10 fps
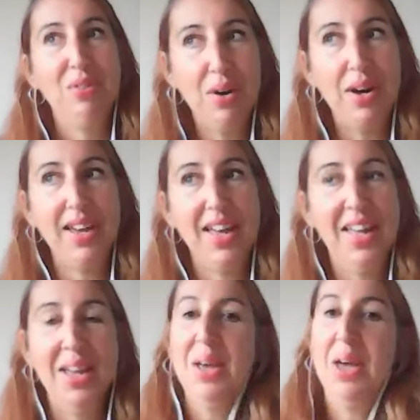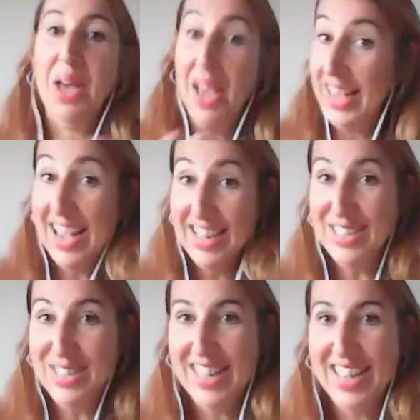right, I can
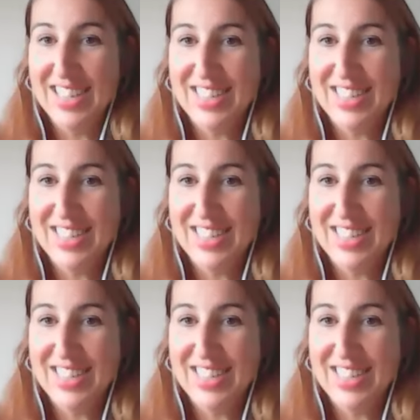do this.